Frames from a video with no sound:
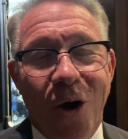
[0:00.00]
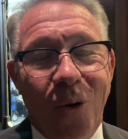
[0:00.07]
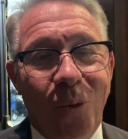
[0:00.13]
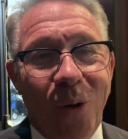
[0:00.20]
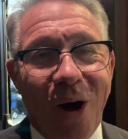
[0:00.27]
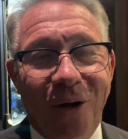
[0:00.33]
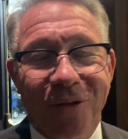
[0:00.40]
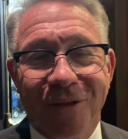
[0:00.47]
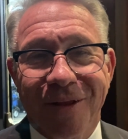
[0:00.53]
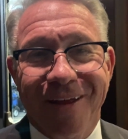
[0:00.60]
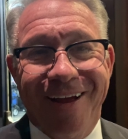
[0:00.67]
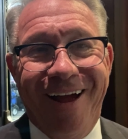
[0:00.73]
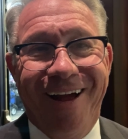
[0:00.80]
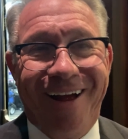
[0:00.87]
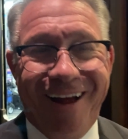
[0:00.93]
Well,
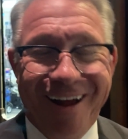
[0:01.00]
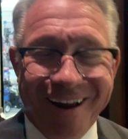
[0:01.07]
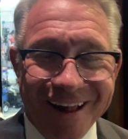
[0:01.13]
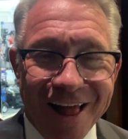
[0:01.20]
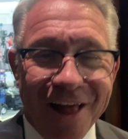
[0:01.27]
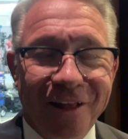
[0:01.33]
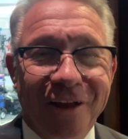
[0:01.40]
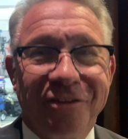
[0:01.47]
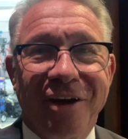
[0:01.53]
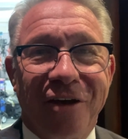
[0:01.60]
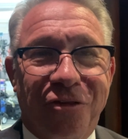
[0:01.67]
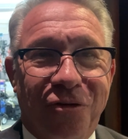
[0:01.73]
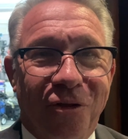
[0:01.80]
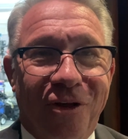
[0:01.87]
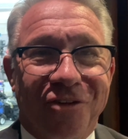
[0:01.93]
let's
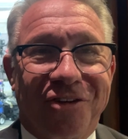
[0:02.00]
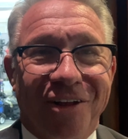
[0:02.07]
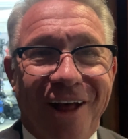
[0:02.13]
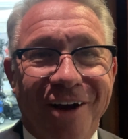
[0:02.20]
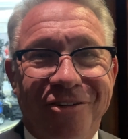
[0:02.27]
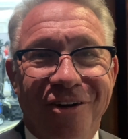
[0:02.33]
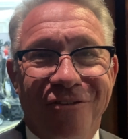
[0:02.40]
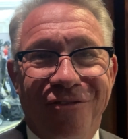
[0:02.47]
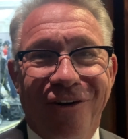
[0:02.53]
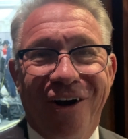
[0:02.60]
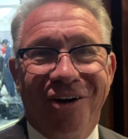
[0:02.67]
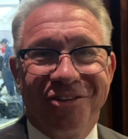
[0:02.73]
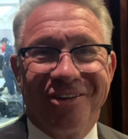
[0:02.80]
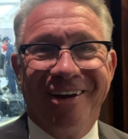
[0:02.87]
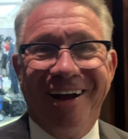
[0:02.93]
get through this election
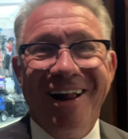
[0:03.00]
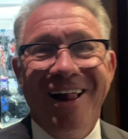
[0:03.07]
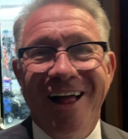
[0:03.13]
first.